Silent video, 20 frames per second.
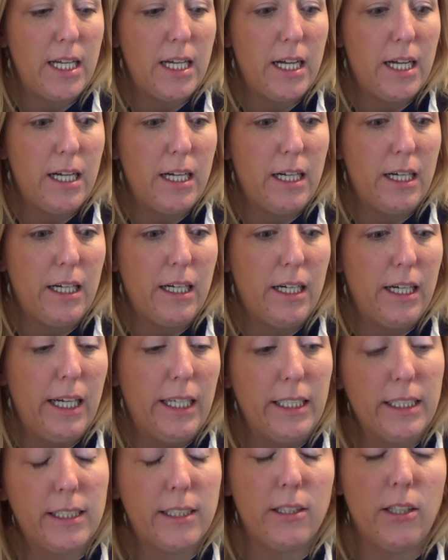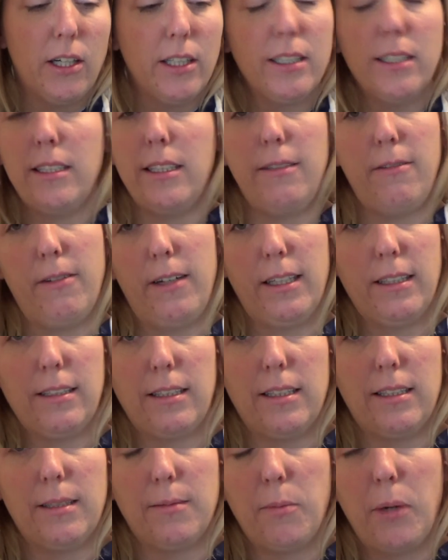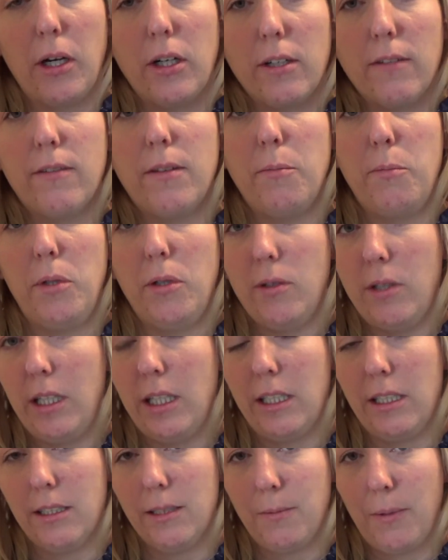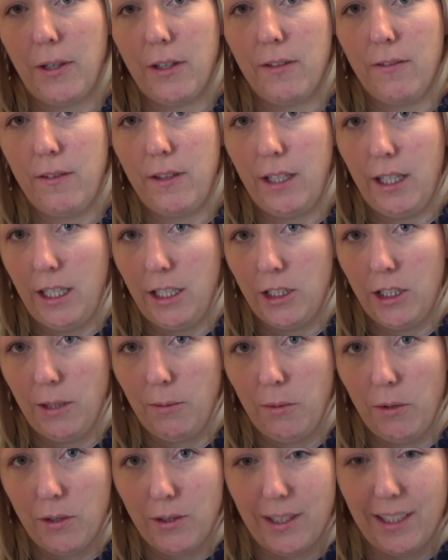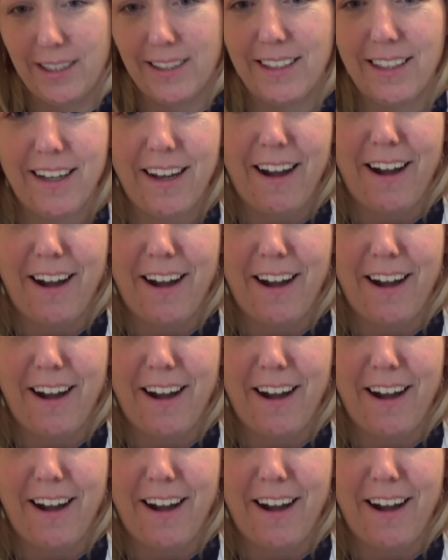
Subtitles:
And it's not a defect. It's part of the beauty and it's part of the aging process.